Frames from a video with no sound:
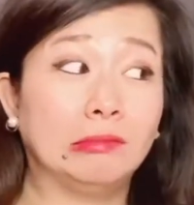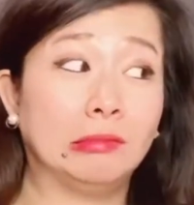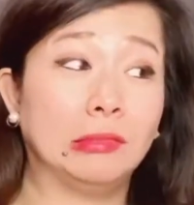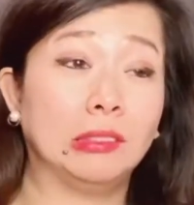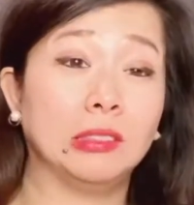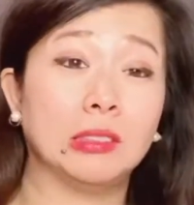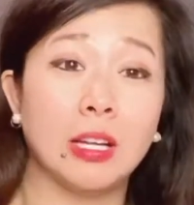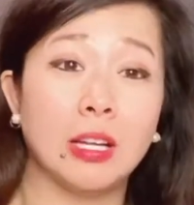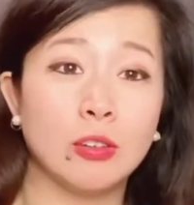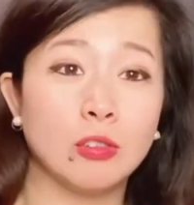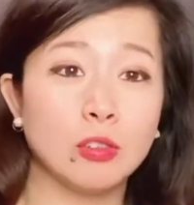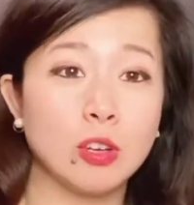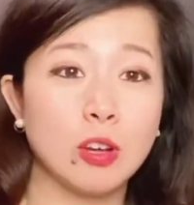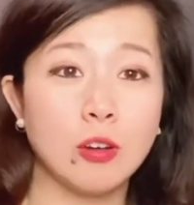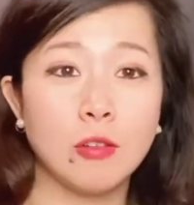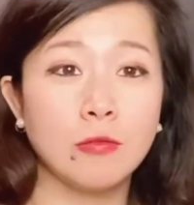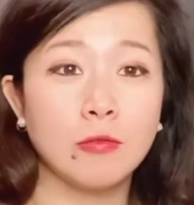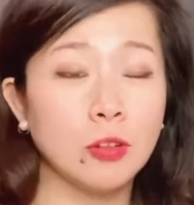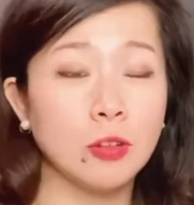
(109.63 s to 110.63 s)
I don't know
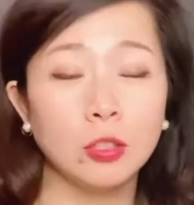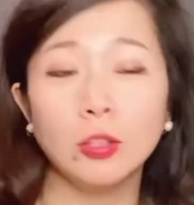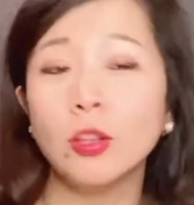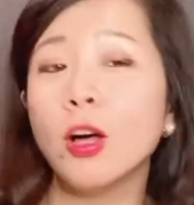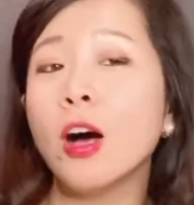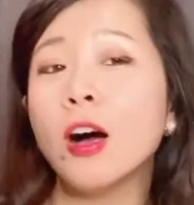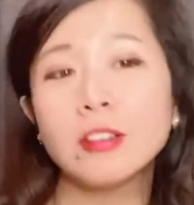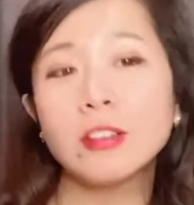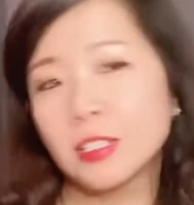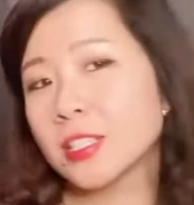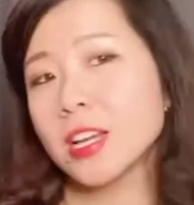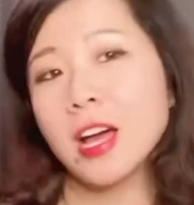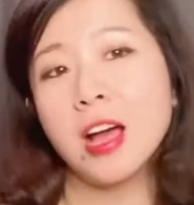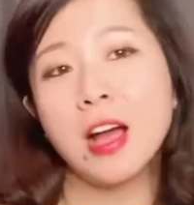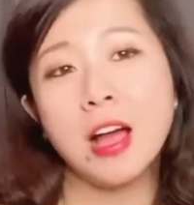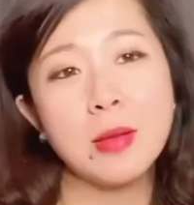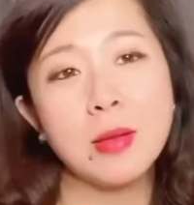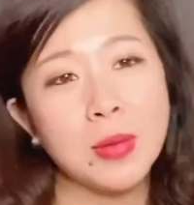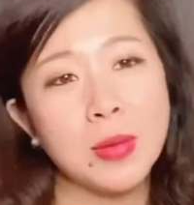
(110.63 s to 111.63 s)
for a long
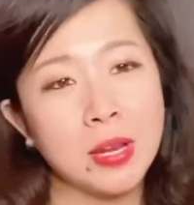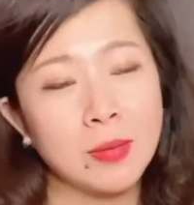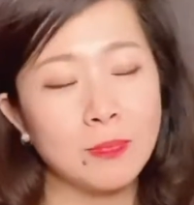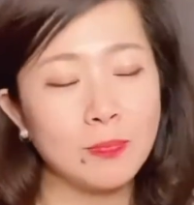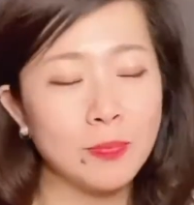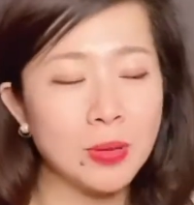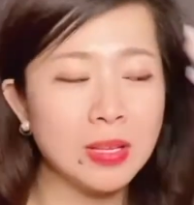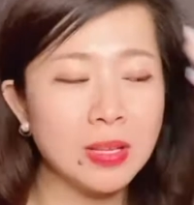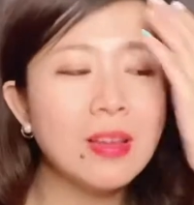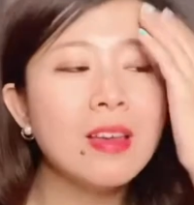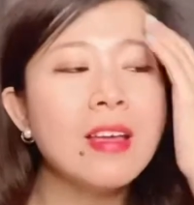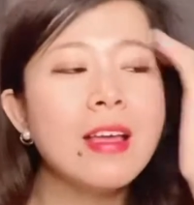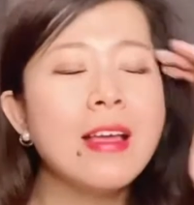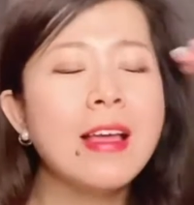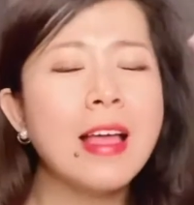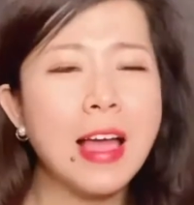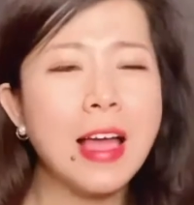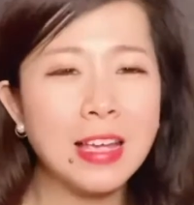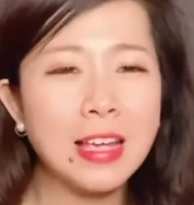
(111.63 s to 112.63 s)
time and but
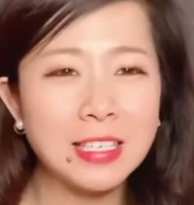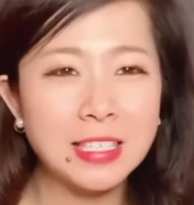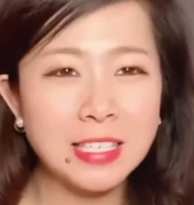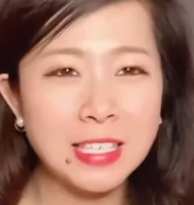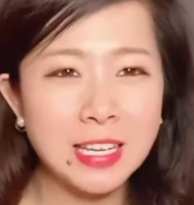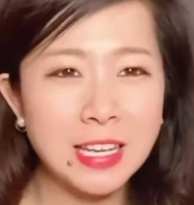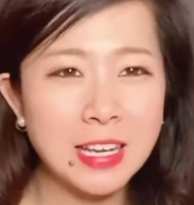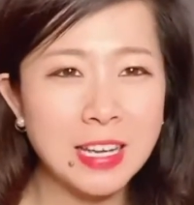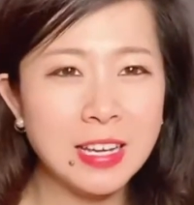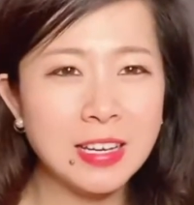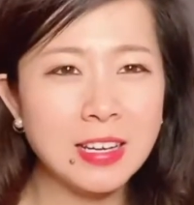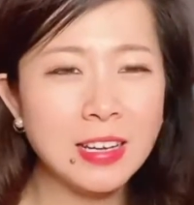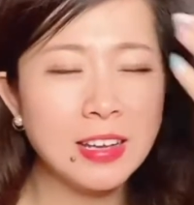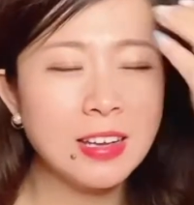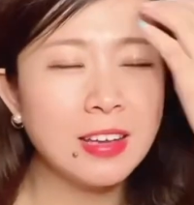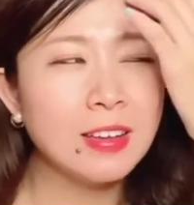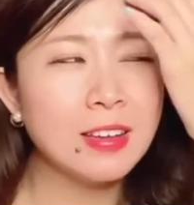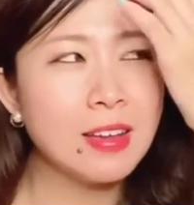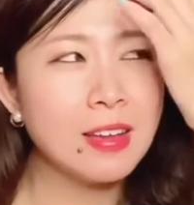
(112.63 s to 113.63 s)
I did
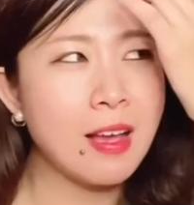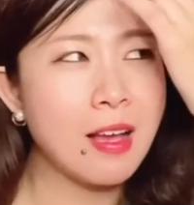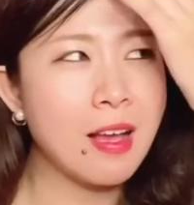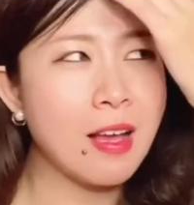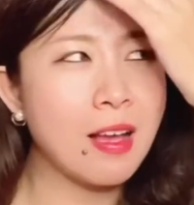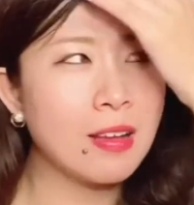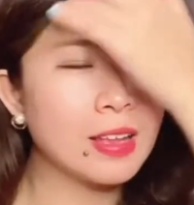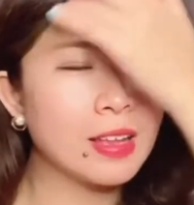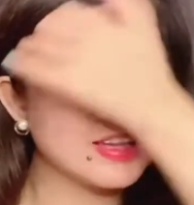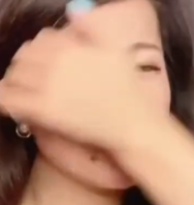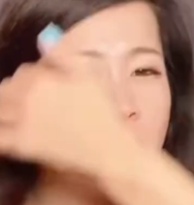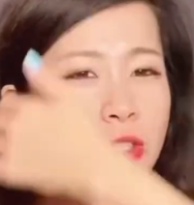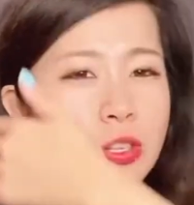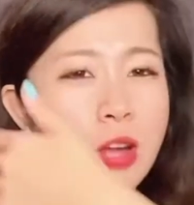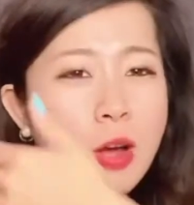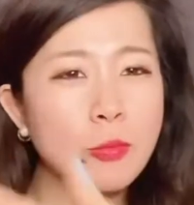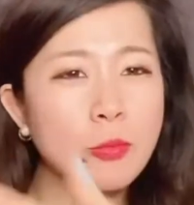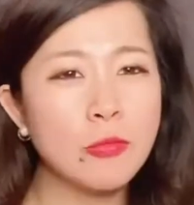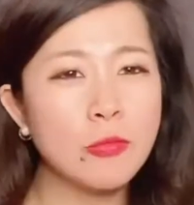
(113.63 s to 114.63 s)
uh, like
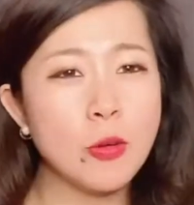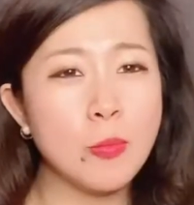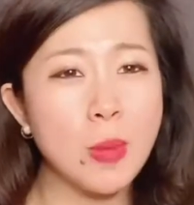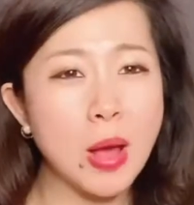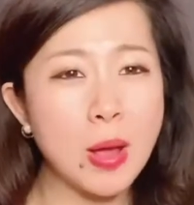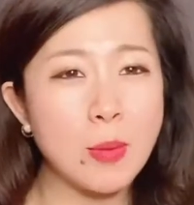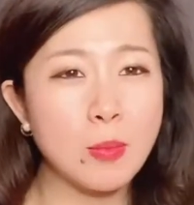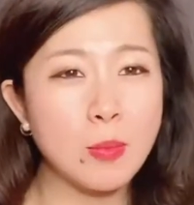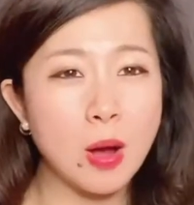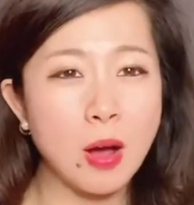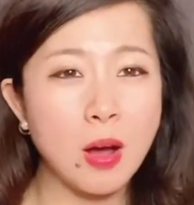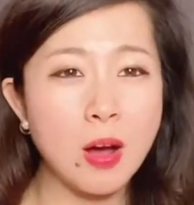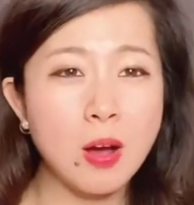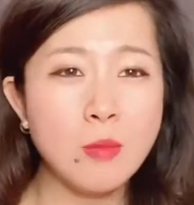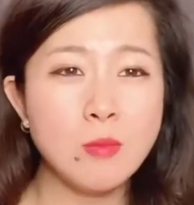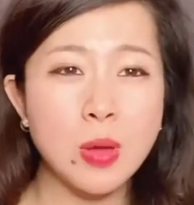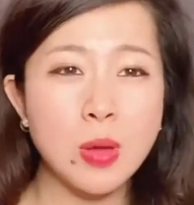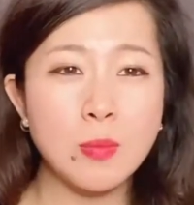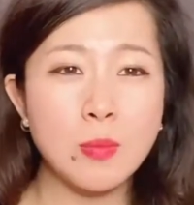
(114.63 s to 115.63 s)
shop for my
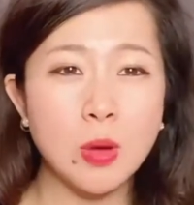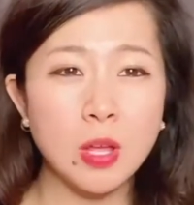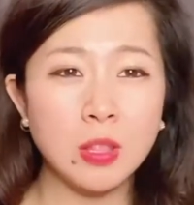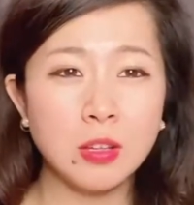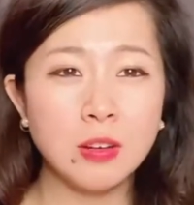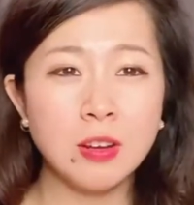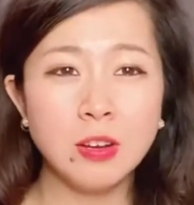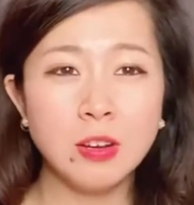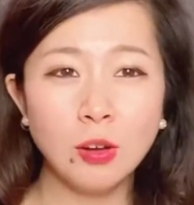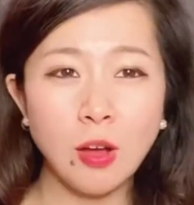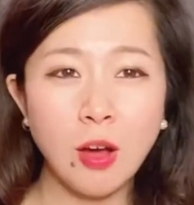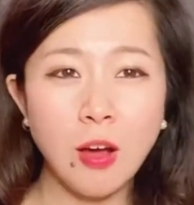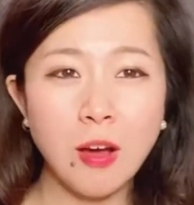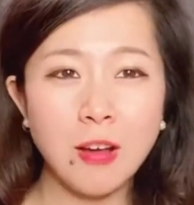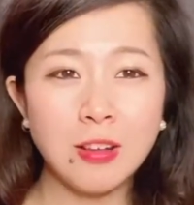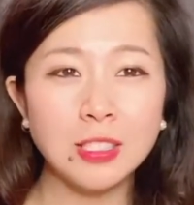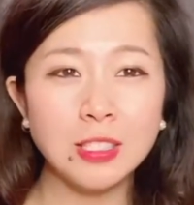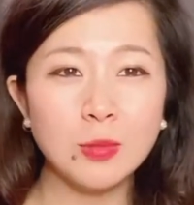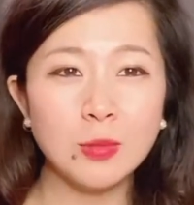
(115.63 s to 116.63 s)
mom, my
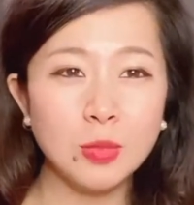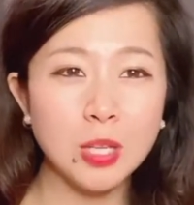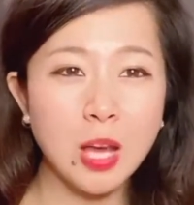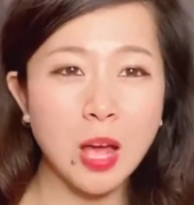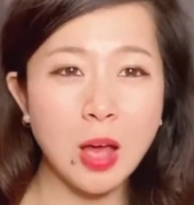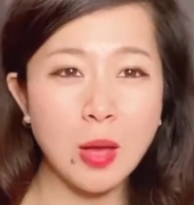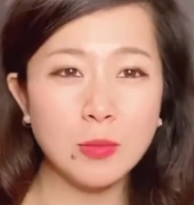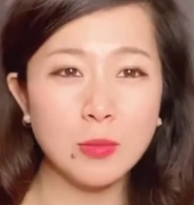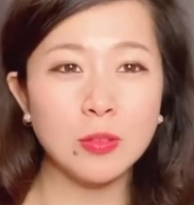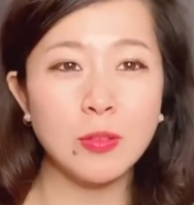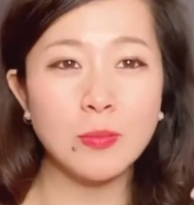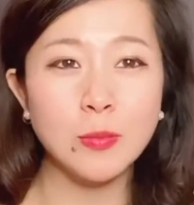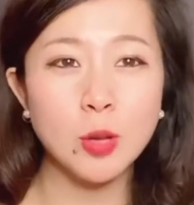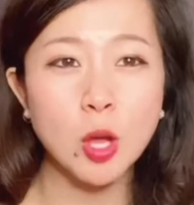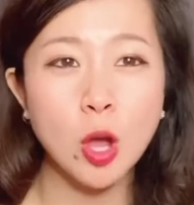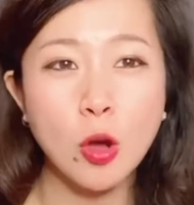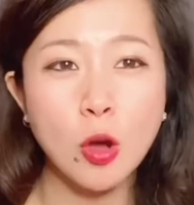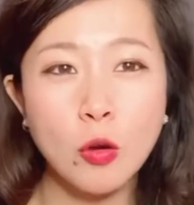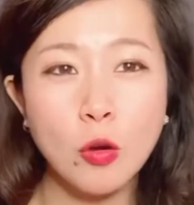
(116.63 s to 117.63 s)
mother-in-law sometimes from
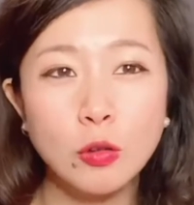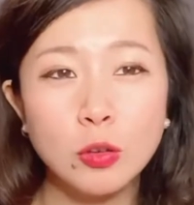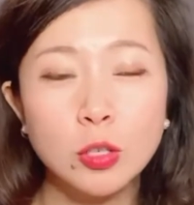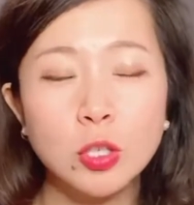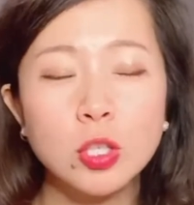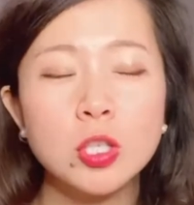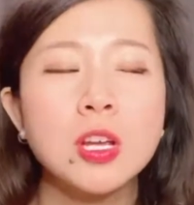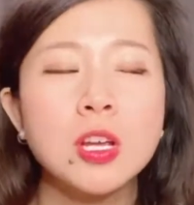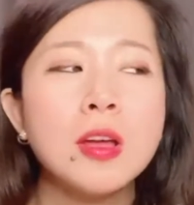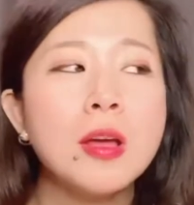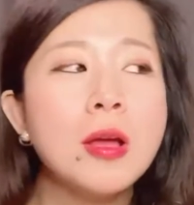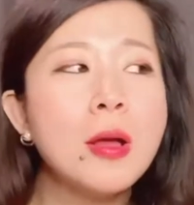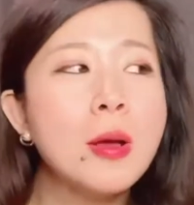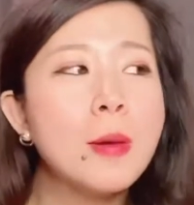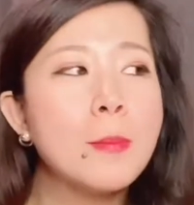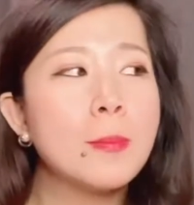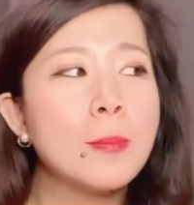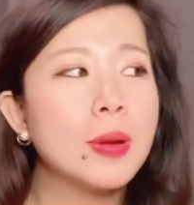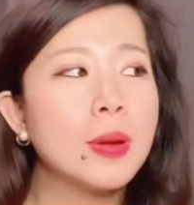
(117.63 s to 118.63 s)
Coach,
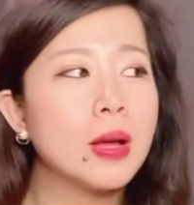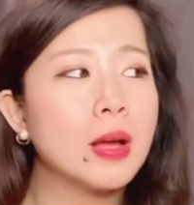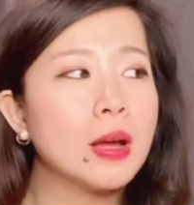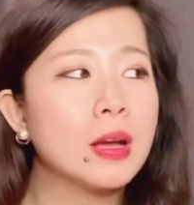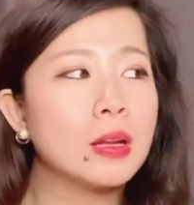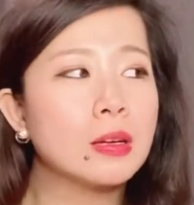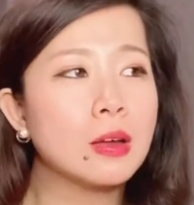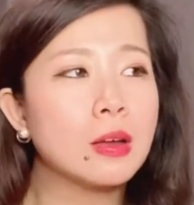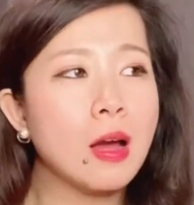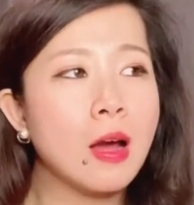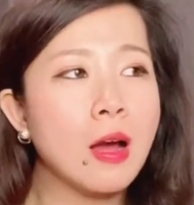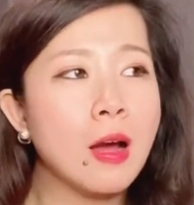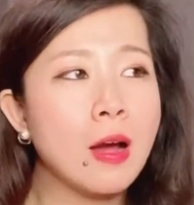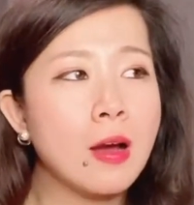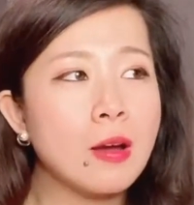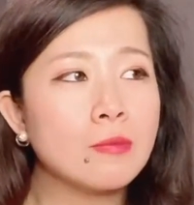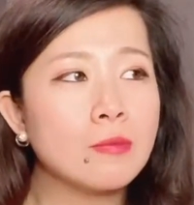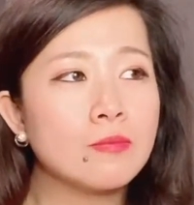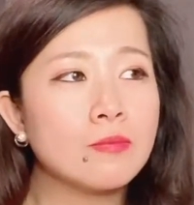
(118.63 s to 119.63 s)
but
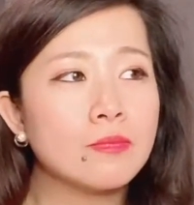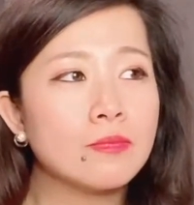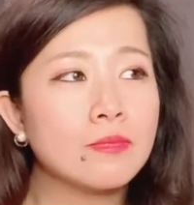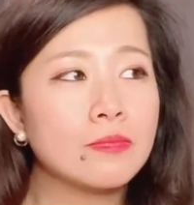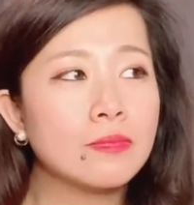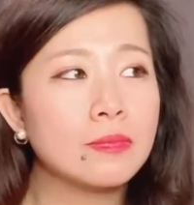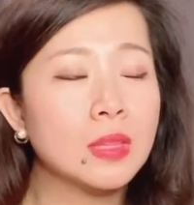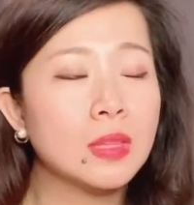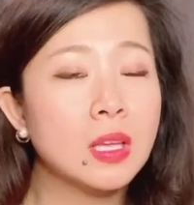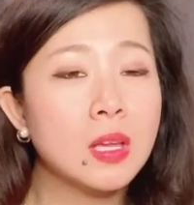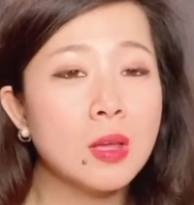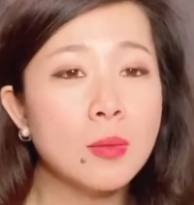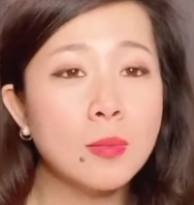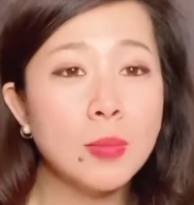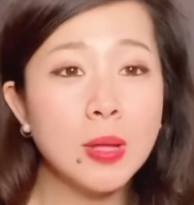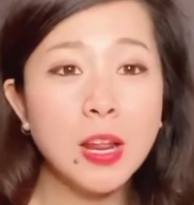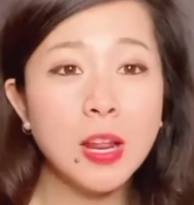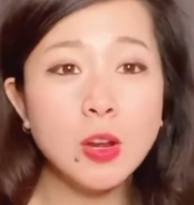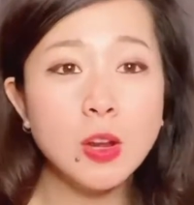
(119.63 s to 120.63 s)
um,
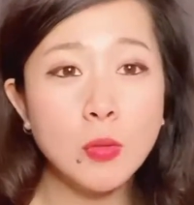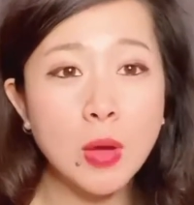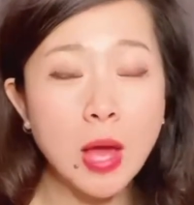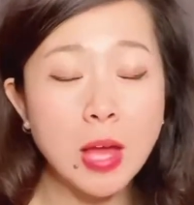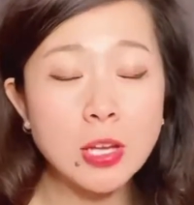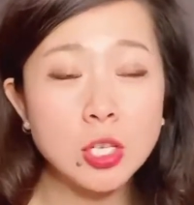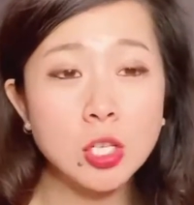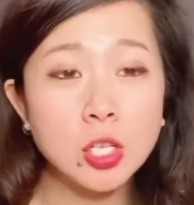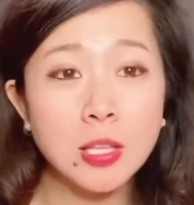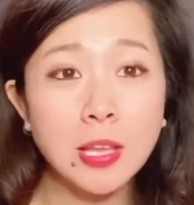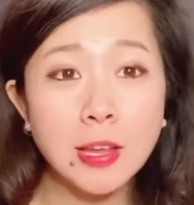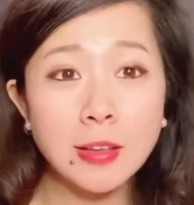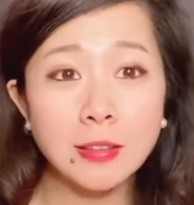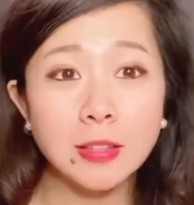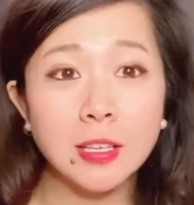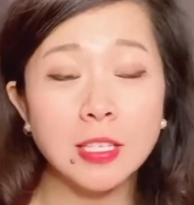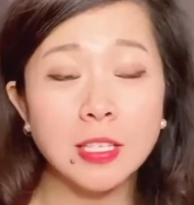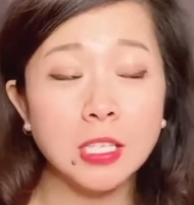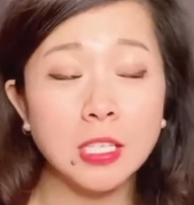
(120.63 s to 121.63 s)
but anyway, I just think
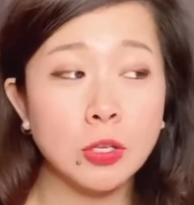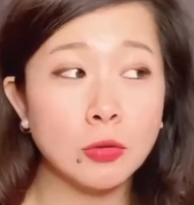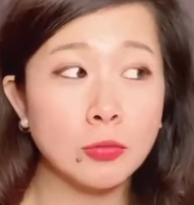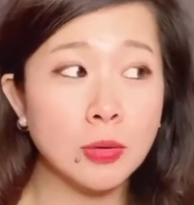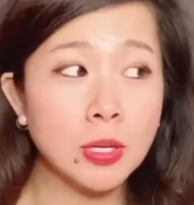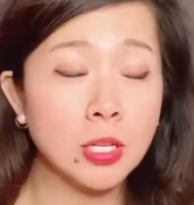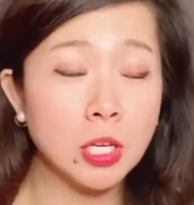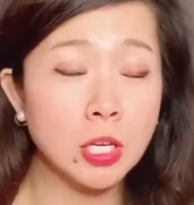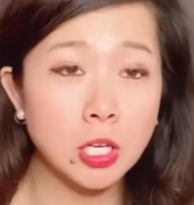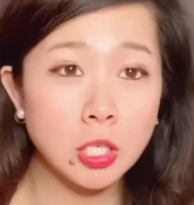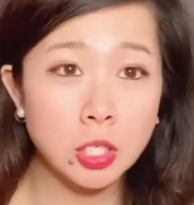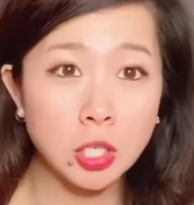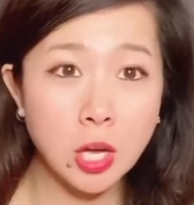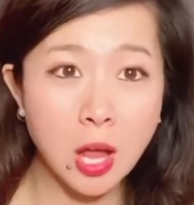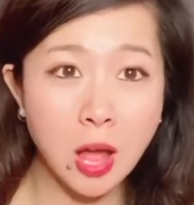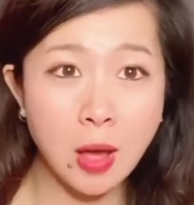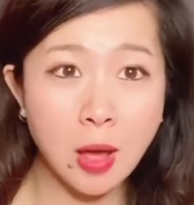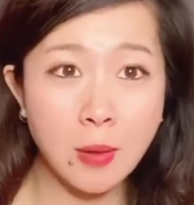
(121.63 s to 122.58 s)
they did a really good job